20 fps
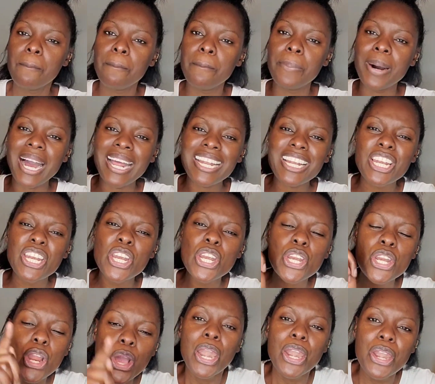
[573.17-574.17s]
but
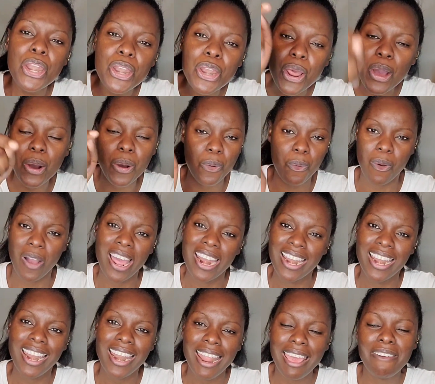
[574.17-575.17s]
no
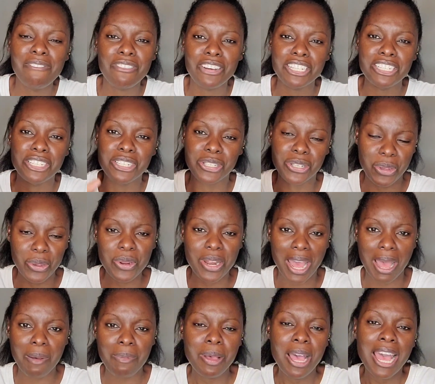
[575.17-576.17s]
one ever stood
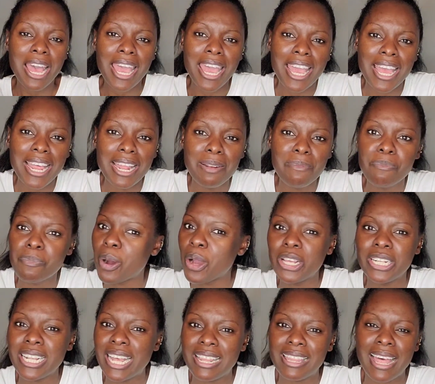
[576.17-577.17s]
up and
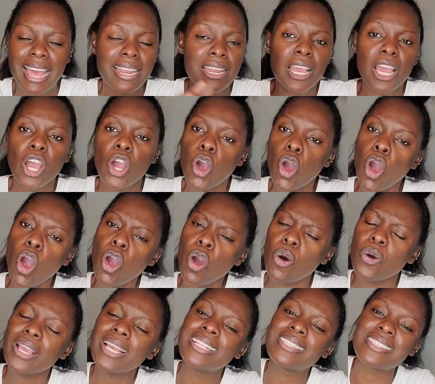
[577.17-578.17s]
pointed that,
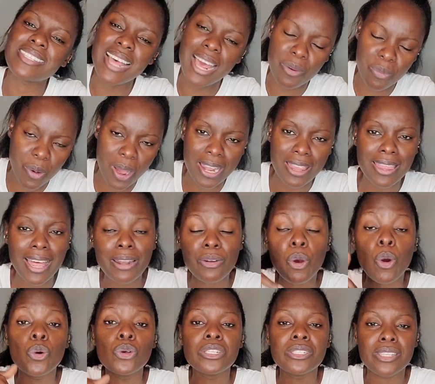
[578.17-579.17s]
oh, it's that one that
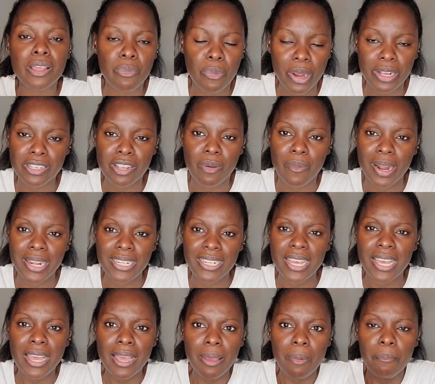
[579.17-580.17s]
owns the restaurant.
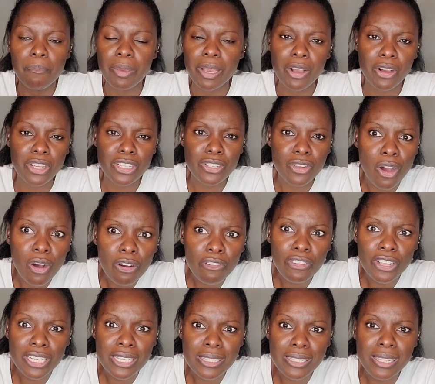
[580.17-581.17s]
Because
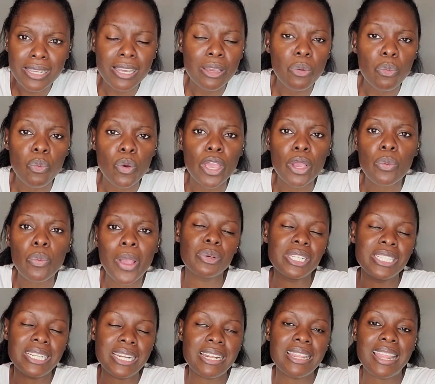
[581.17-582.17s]
obviously we
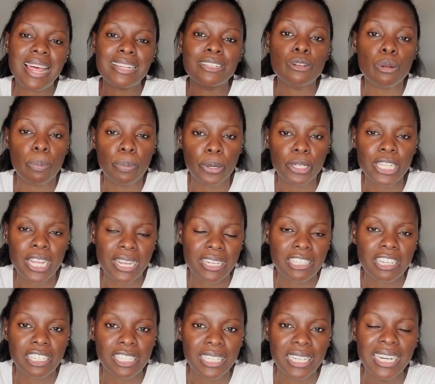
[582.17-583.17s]
did that to protect
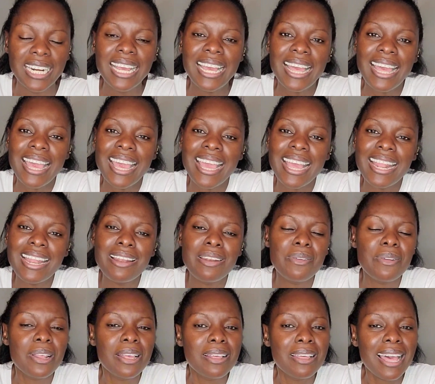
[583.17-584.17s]
her. And
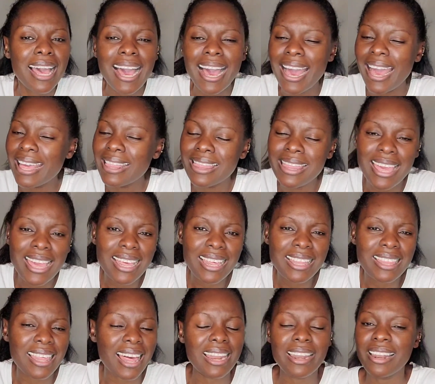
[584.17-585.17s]
I
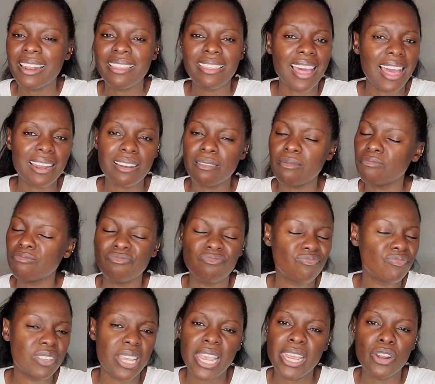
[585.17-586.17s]
think that
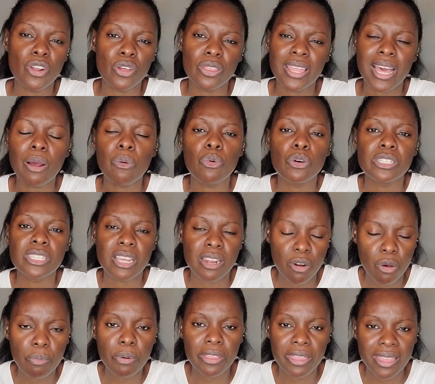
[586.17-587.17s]
was a
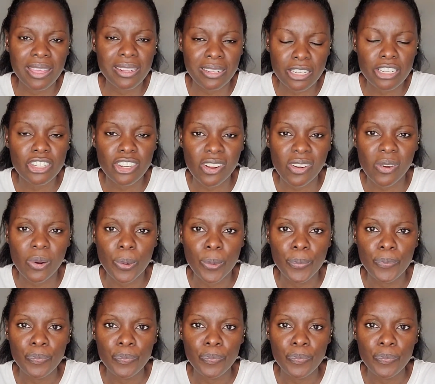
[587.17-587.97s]
noble thing to do,